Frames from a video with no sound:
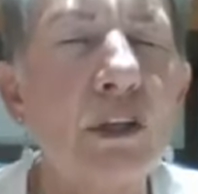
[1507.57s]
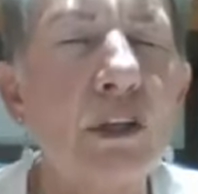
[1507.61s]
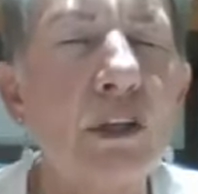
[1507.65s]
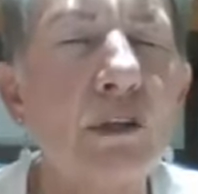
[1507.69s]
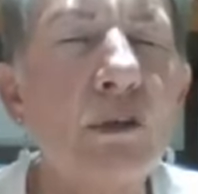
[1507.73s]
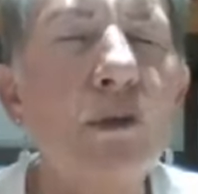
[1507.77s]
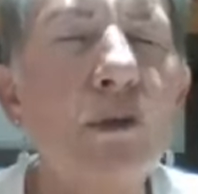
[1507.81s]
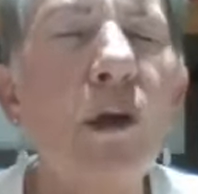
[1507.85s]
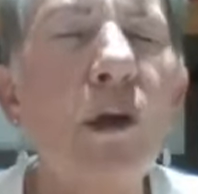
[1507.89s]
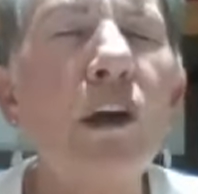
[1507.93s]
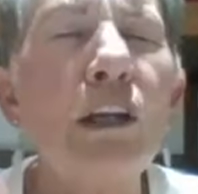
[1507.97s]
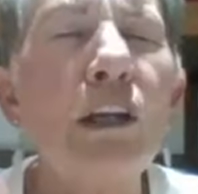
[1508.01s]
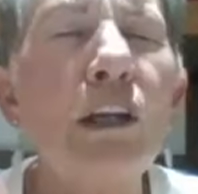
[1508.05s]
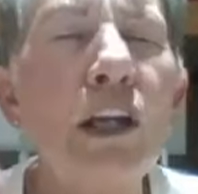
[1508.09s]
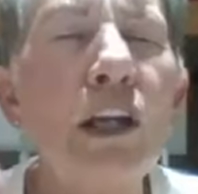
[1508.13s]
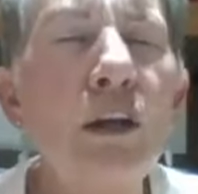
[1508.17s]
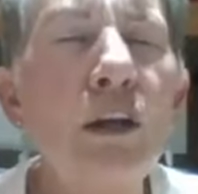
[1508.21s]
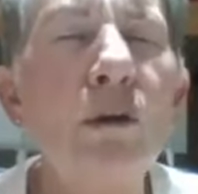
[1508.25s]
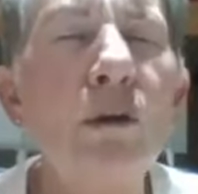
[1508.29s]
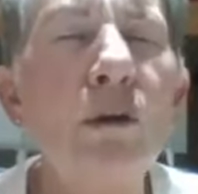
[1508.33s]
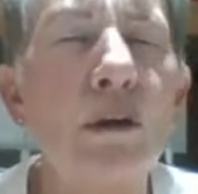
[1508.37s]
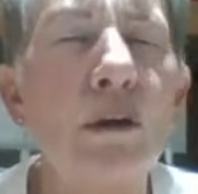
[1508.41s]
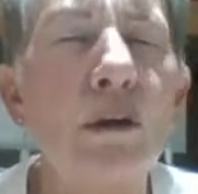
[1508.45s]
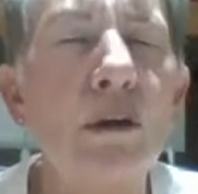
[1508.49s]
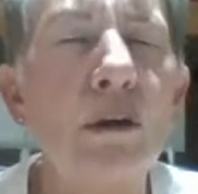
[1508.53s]
Do not
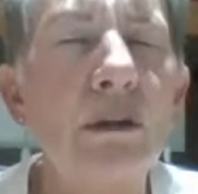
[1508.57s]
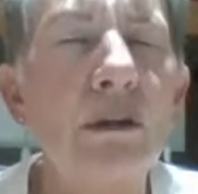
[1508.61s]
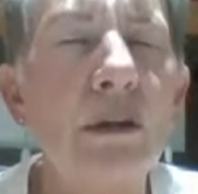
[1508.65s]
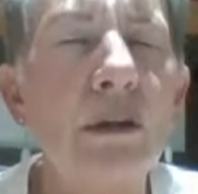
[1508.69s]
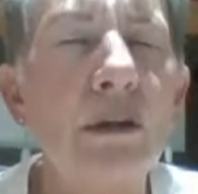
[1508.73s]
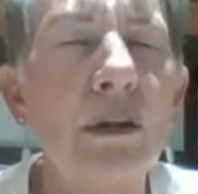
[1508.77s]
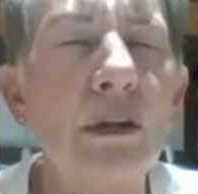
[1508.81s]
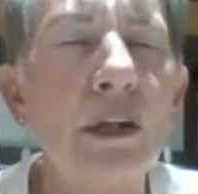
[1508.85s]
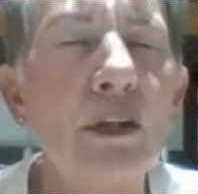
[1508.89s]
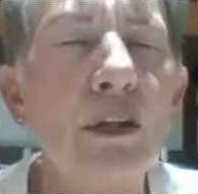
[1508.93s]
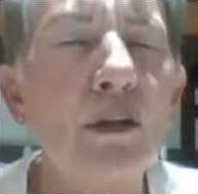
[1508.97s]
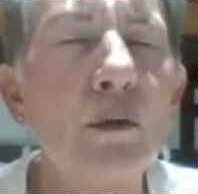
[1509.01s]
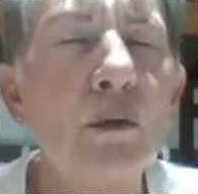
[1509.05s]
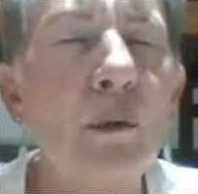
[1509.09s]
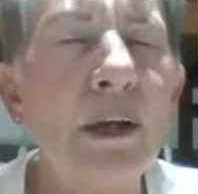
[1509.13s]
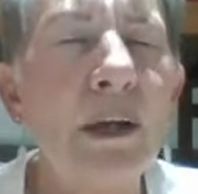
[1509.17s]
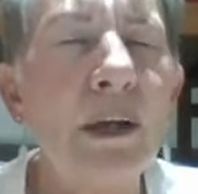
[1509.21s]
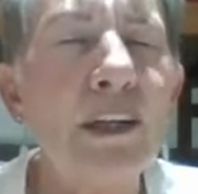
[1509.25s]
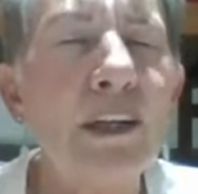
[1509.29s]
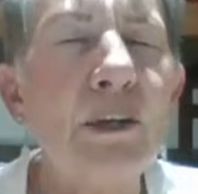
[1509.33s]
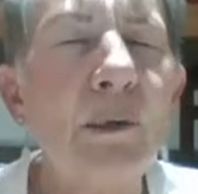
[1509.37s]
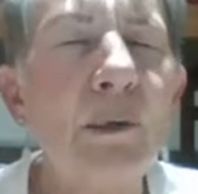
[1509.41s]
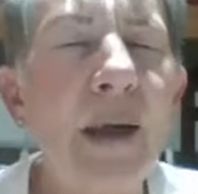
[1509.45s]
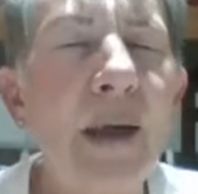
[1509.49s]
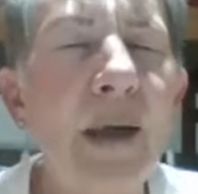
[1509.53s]
look to
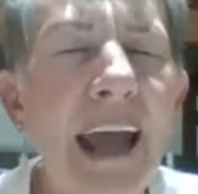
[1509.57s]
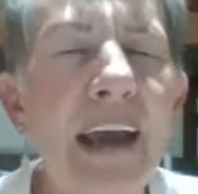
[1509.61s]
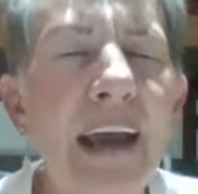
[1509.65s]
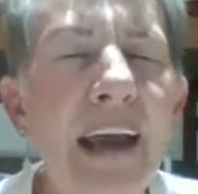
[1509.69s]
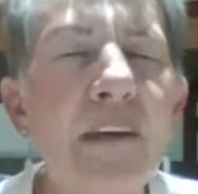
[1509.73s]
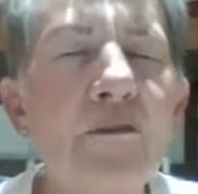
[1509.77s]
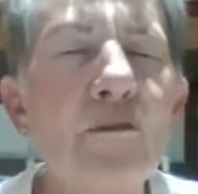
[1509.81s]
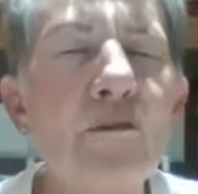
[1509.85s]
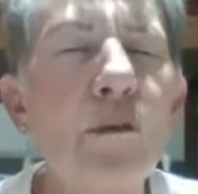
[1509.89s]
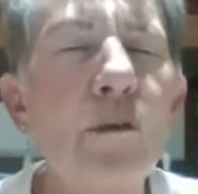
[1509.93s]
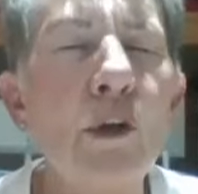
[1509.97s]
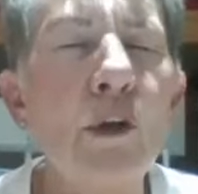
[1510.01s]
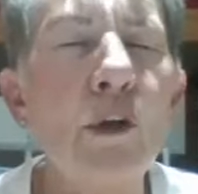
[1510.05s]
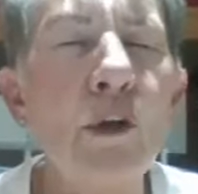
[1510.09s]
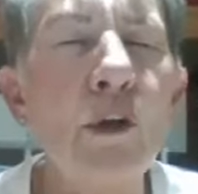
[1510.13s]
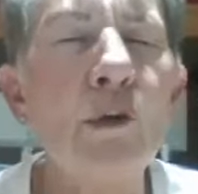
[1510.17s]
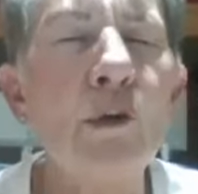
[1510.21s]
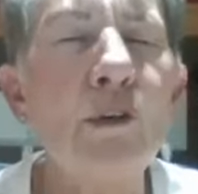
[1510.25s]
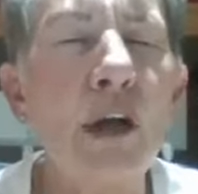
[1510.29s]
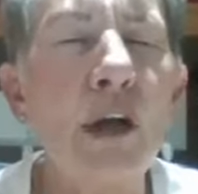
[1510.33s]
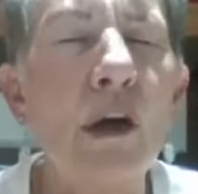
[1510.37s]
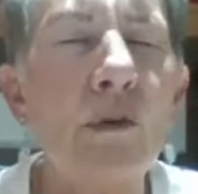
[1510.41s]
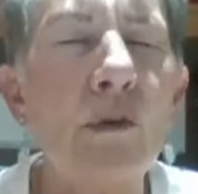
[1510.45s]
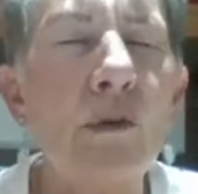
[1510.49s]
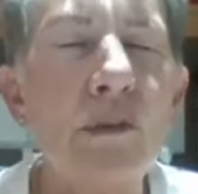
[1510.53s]
what you have or you
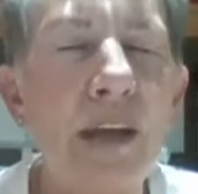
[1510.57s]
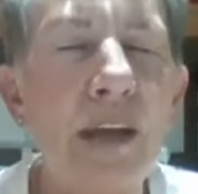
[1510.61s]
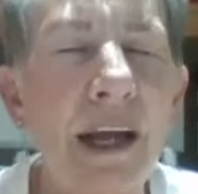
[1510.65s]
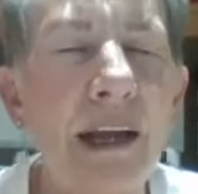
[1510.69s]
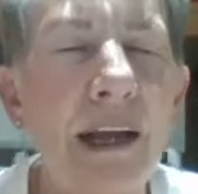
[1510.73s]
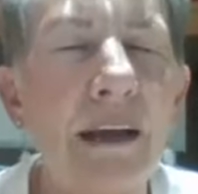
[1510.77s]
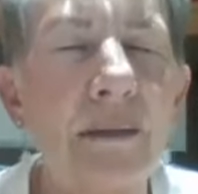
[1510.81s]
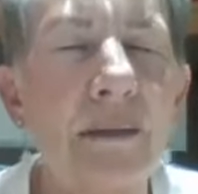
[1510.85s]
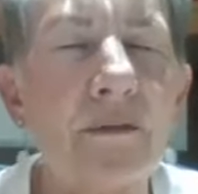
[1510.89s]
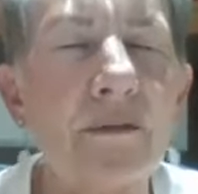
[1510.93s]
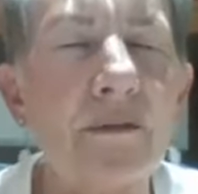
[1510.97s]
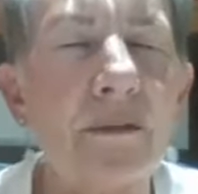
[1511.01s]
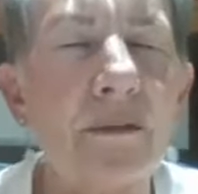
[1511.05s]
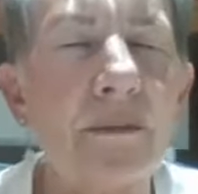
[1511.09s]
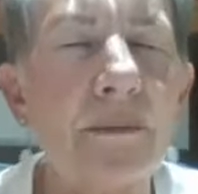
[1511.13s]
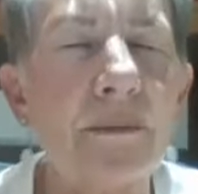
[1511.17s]
don't have,